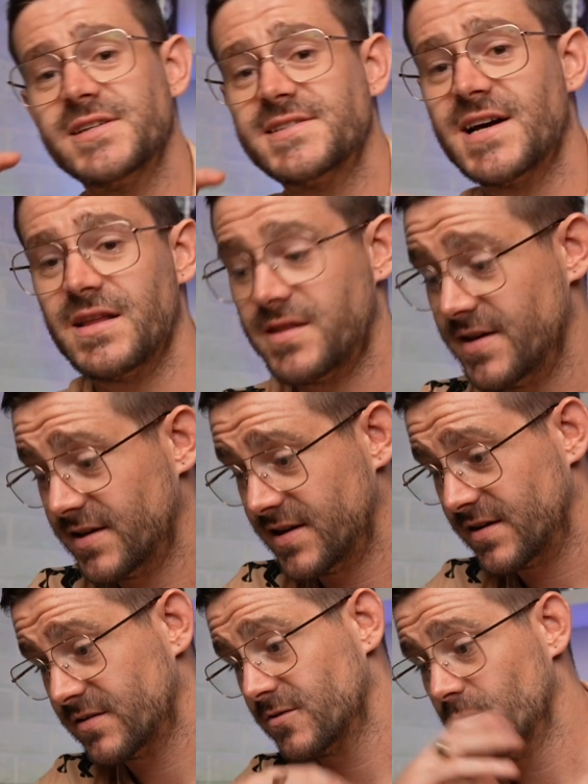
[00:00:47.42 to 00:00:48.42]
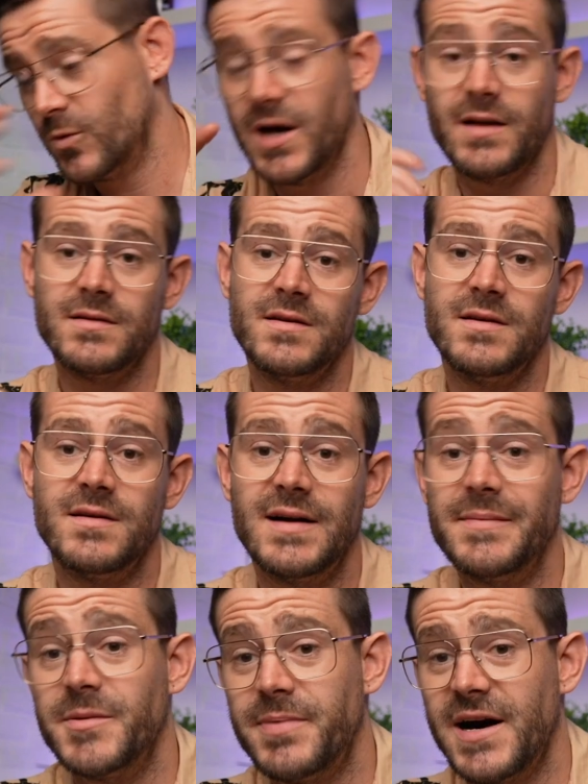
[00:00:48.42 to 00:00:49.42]
you start thinking, well,
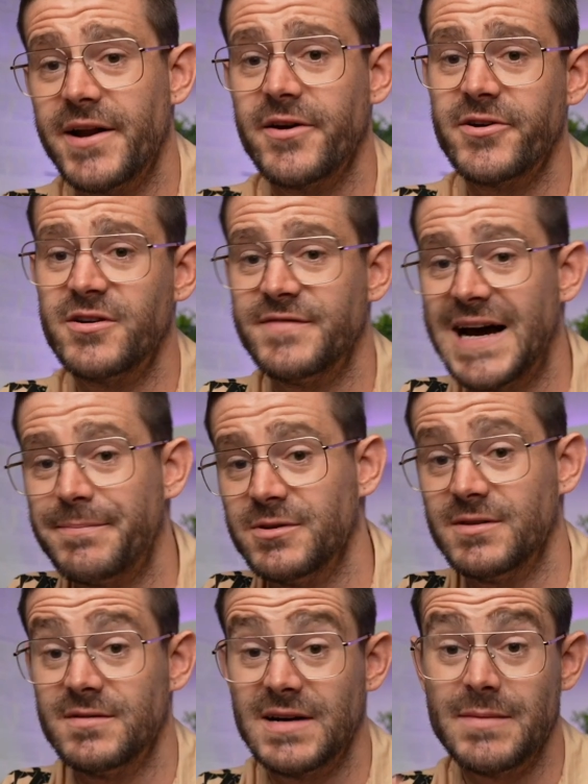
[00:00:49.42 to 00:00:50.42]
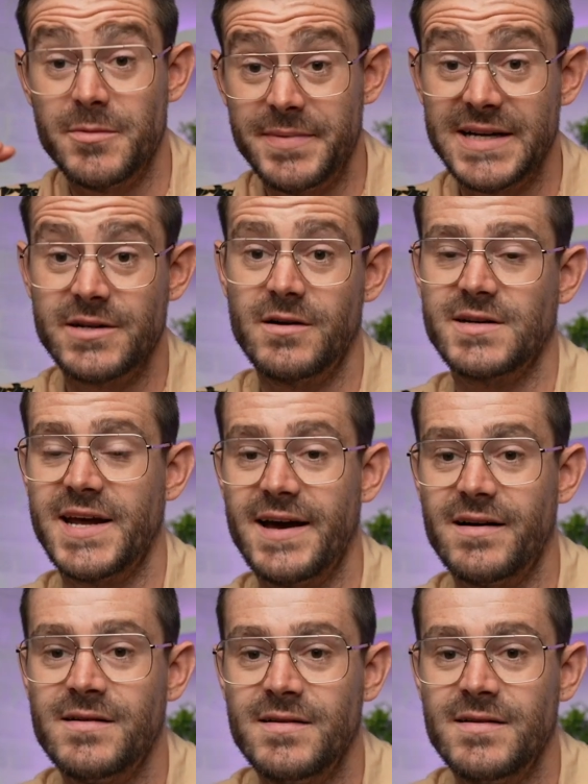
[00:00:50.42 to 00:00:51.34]
I'm the part owner of Apple, I'm a big dog now,